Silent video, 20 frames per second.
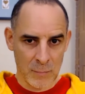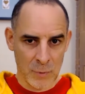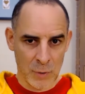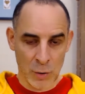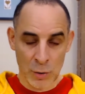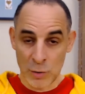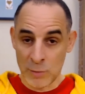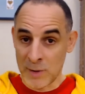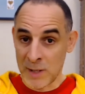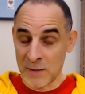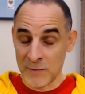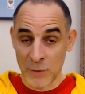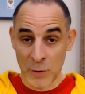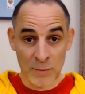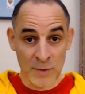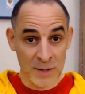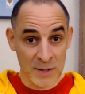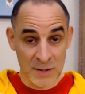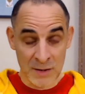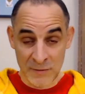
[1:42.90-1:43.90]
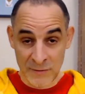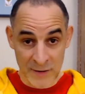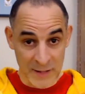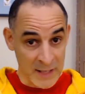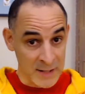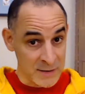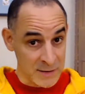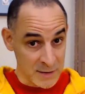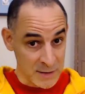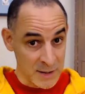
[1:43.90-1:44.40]
or you may have a completely different
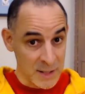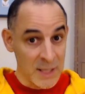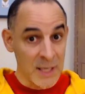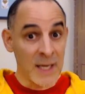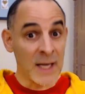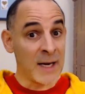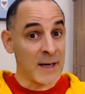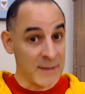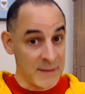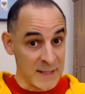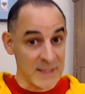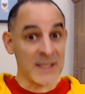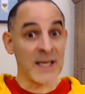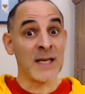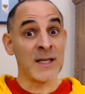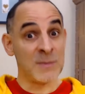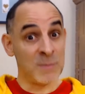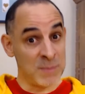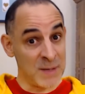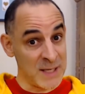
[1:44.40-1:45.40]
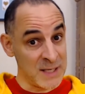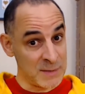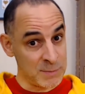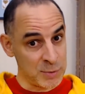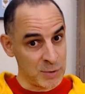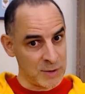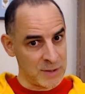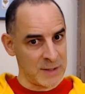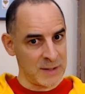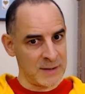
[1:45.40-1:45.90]
answer. And in that case, please
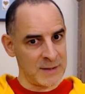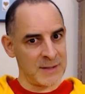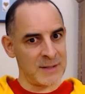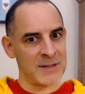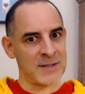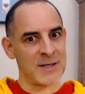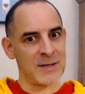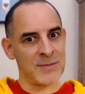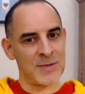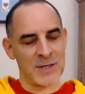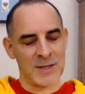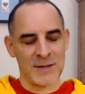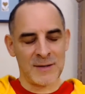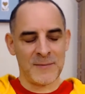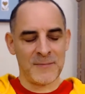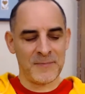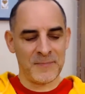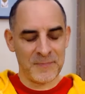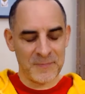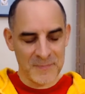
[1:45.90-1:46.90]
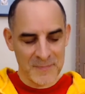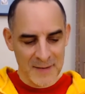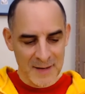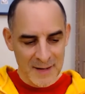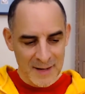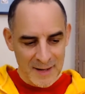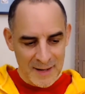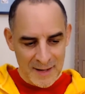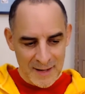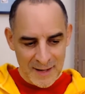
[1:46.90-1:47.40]
put it in the description,
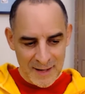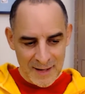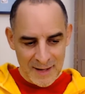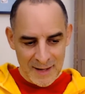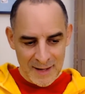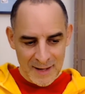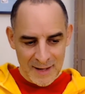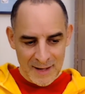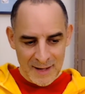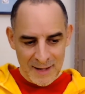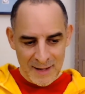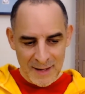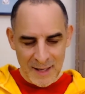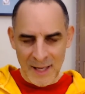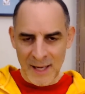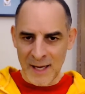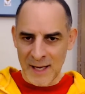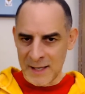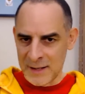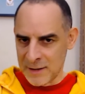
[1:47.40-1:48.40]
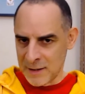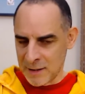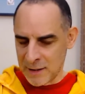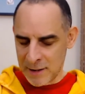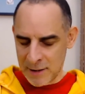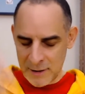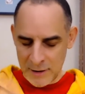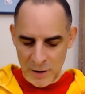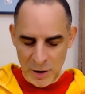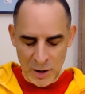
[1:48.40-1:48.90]
in
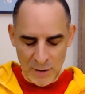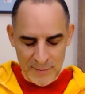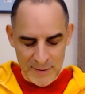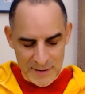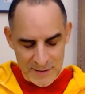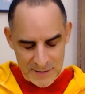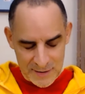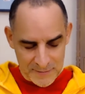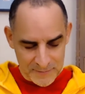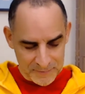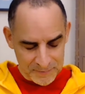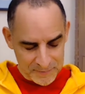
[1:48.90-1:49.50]
the comments.